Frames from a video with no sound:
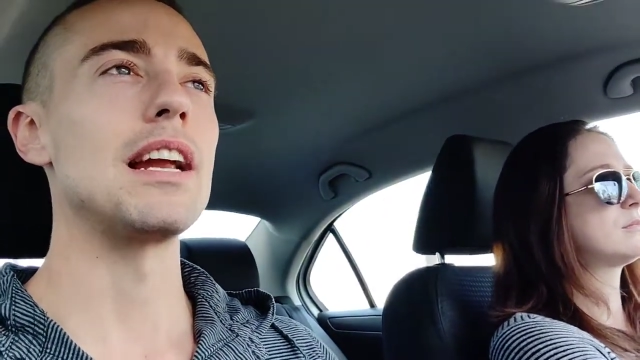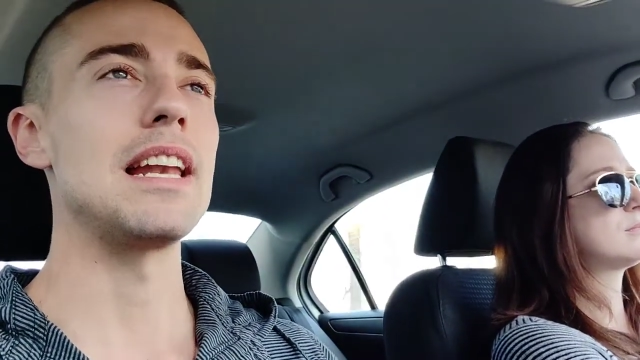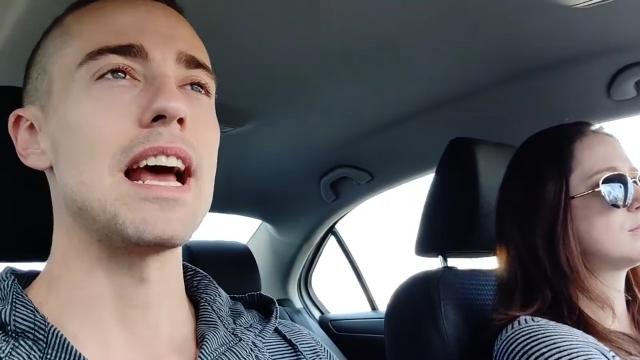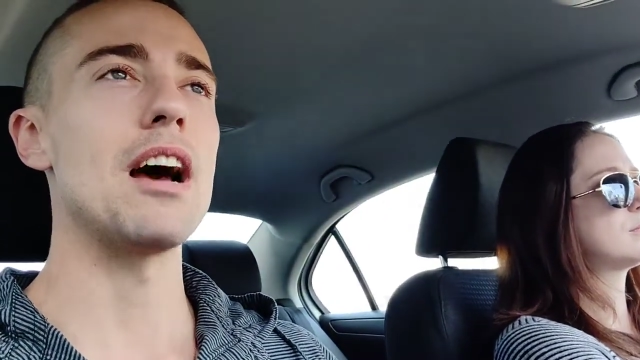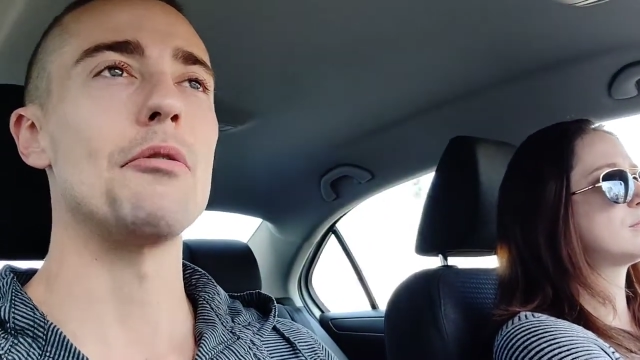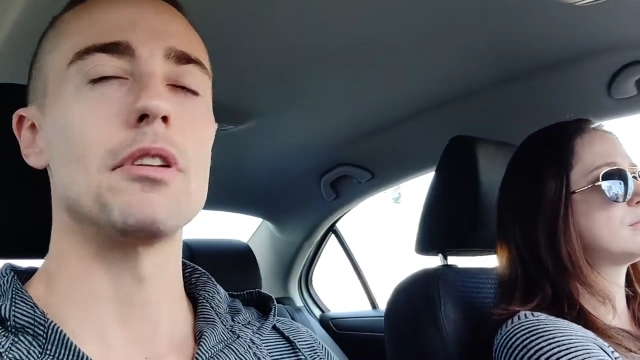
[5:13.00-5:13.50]
right
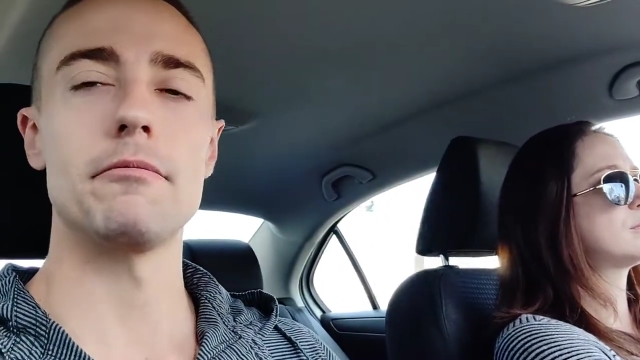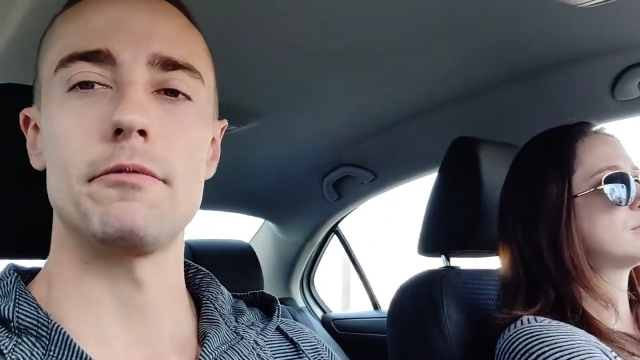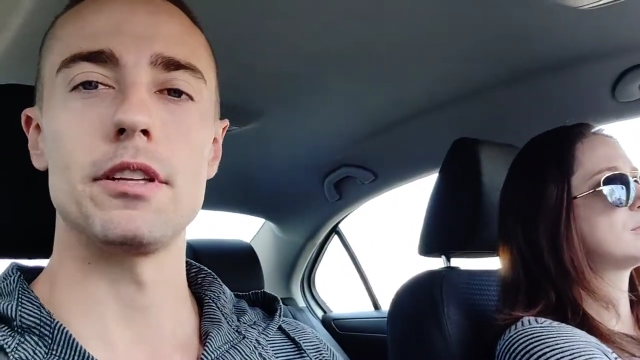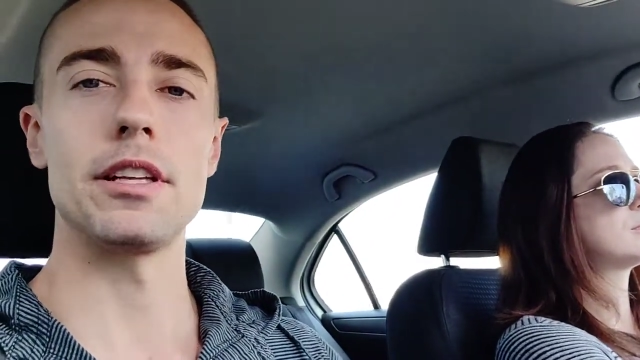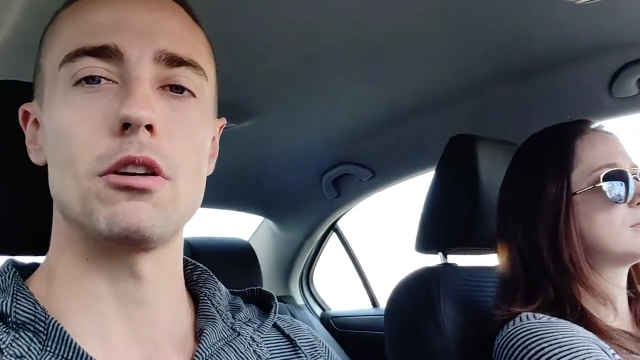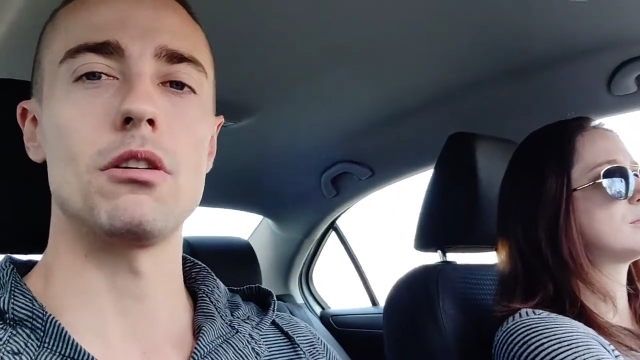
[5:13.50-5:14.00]
now, what I'm
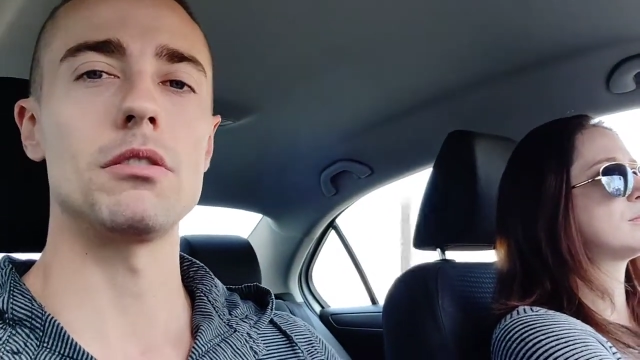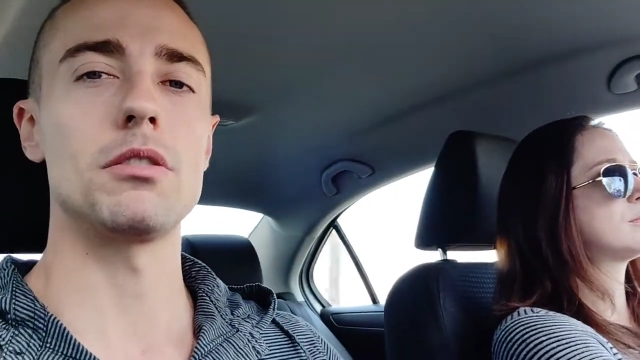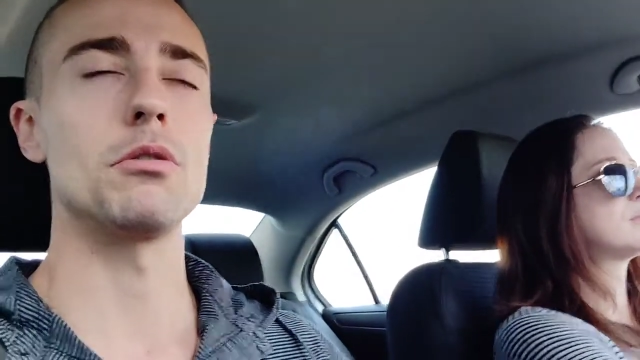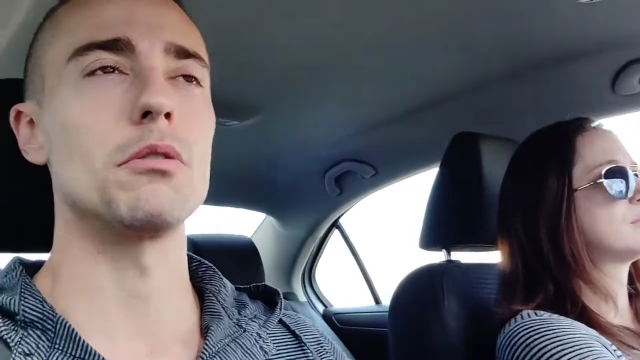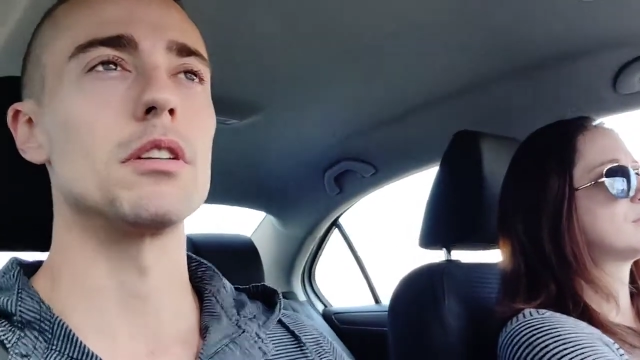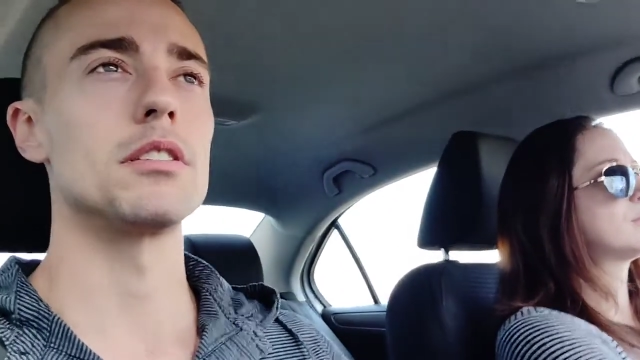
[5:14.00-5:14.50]
feeling called
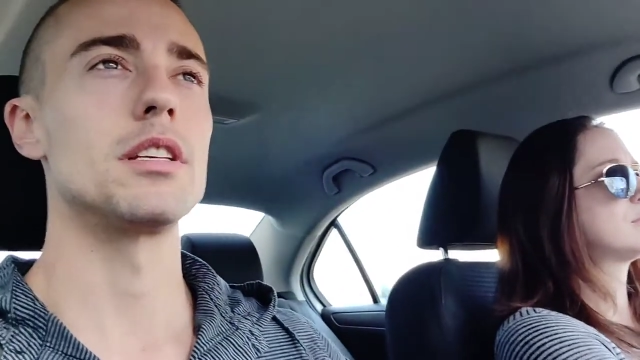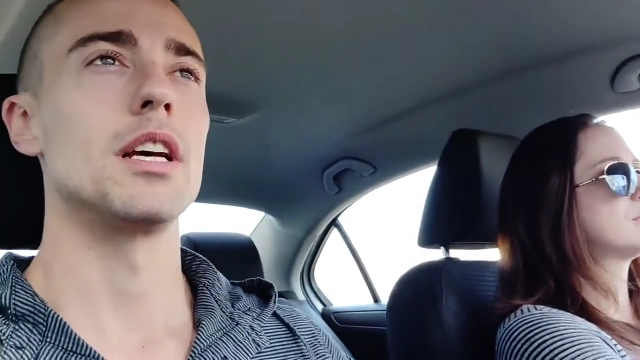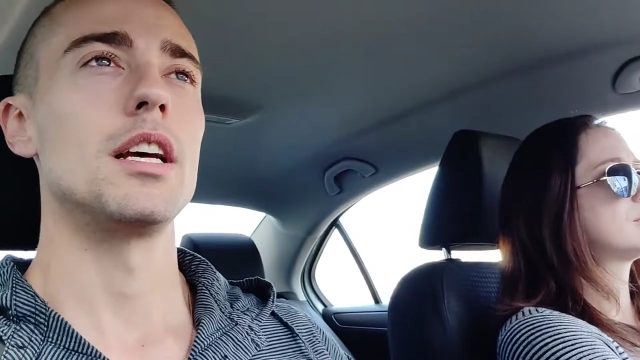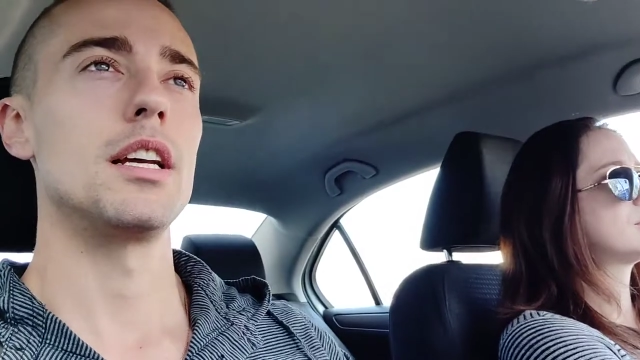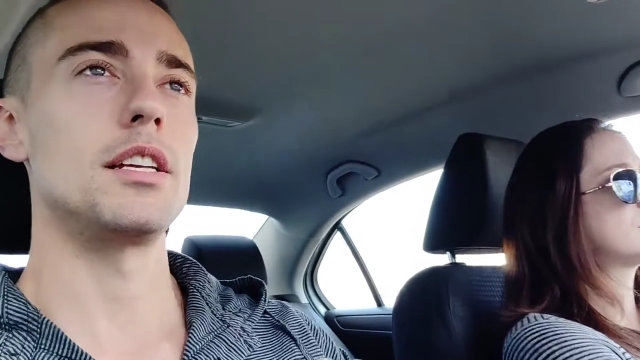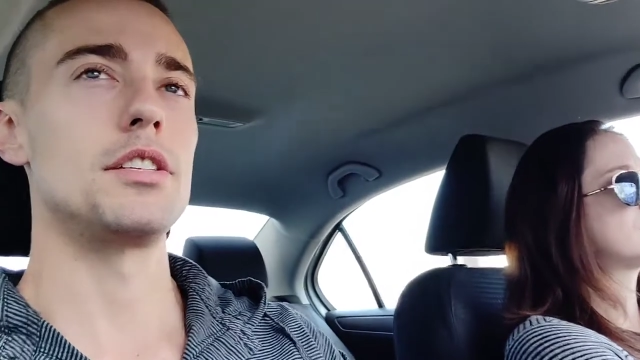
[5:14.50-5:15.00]
towards
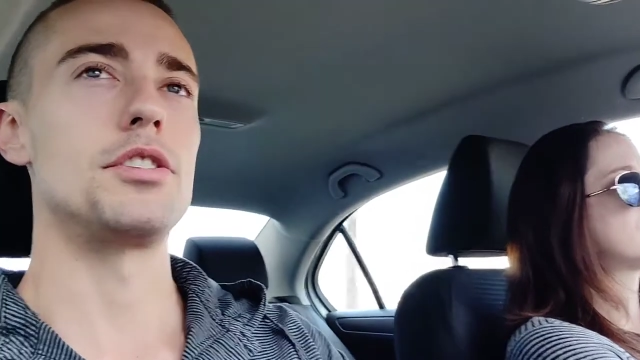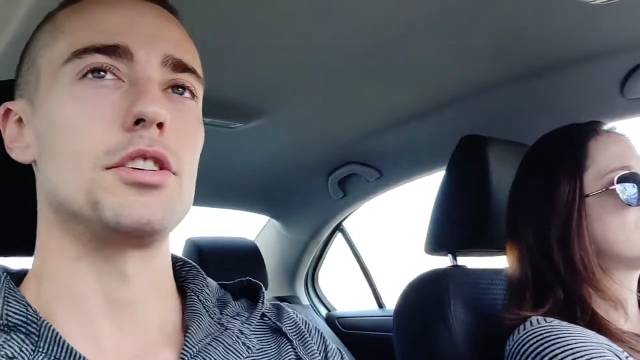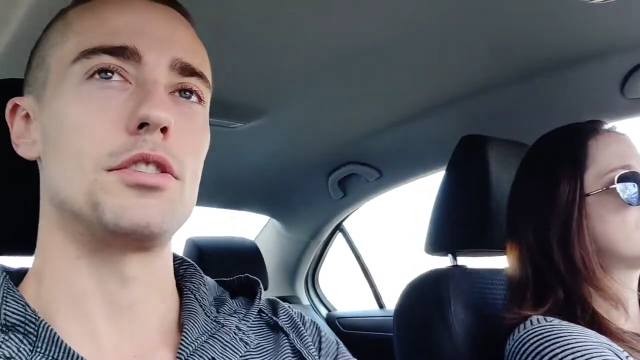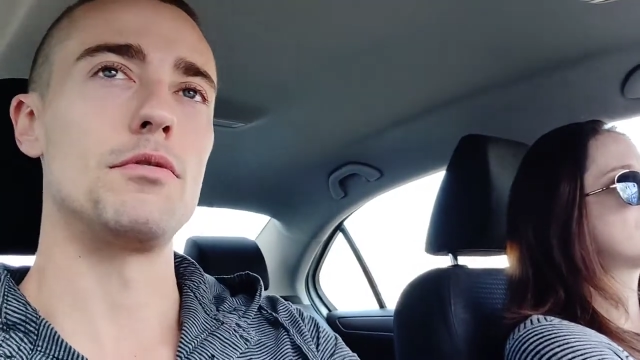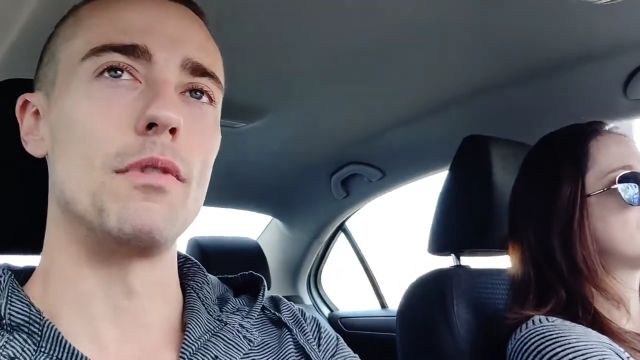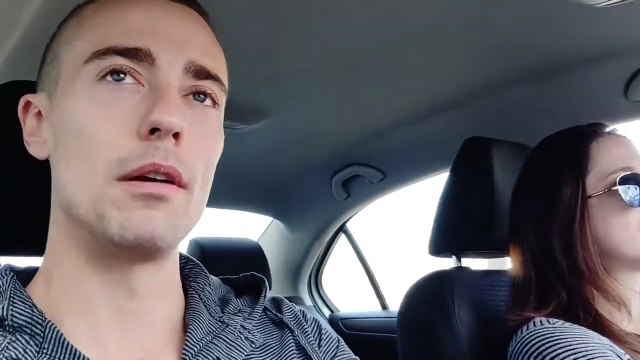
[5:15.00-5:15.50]
is
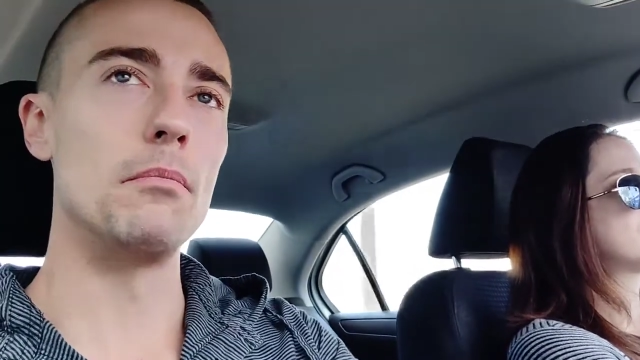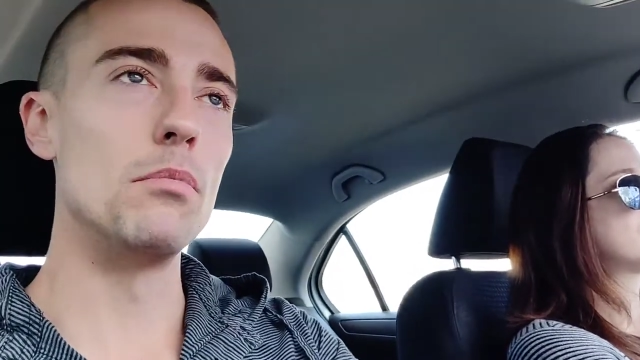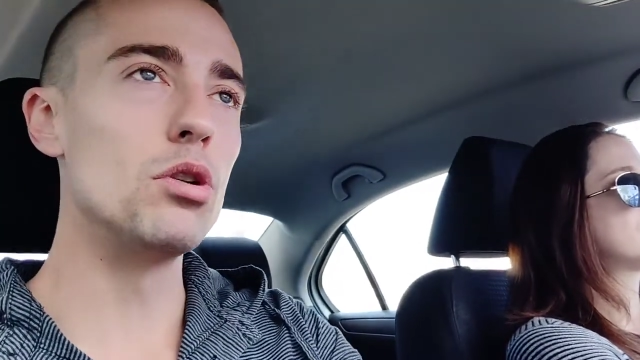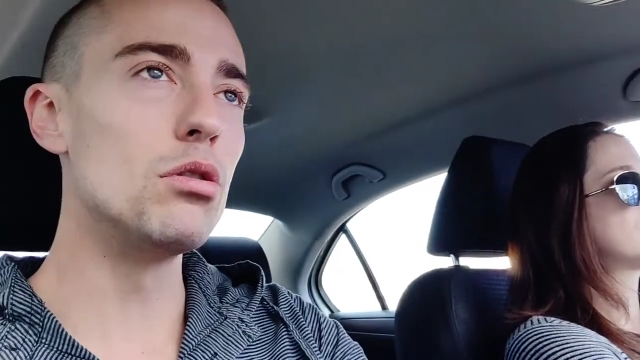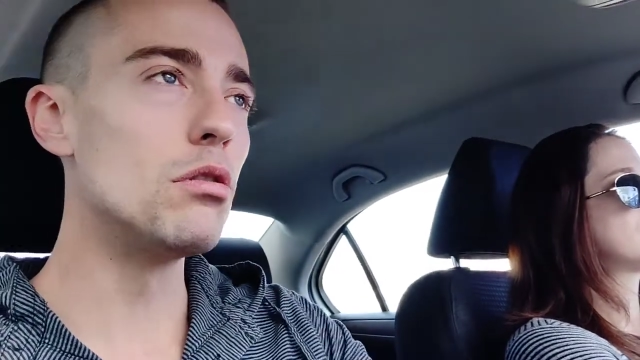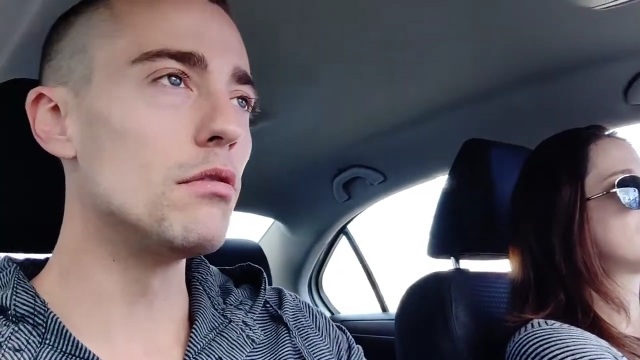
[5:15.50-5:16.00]
just
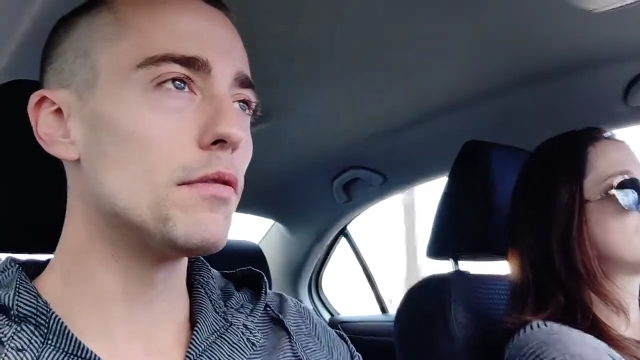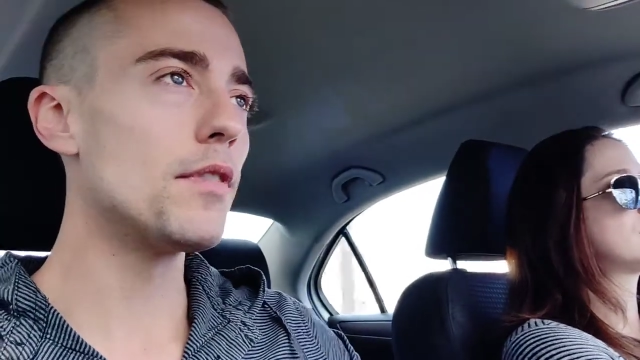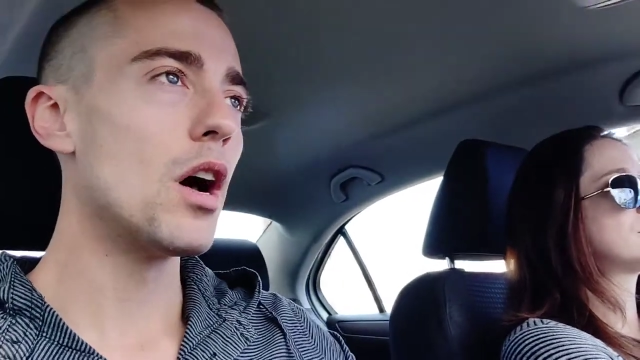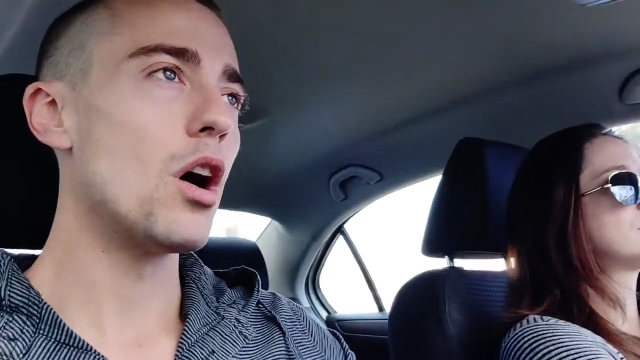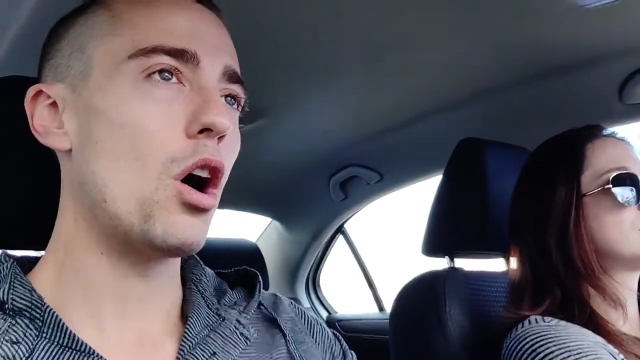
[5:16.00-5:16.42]
remove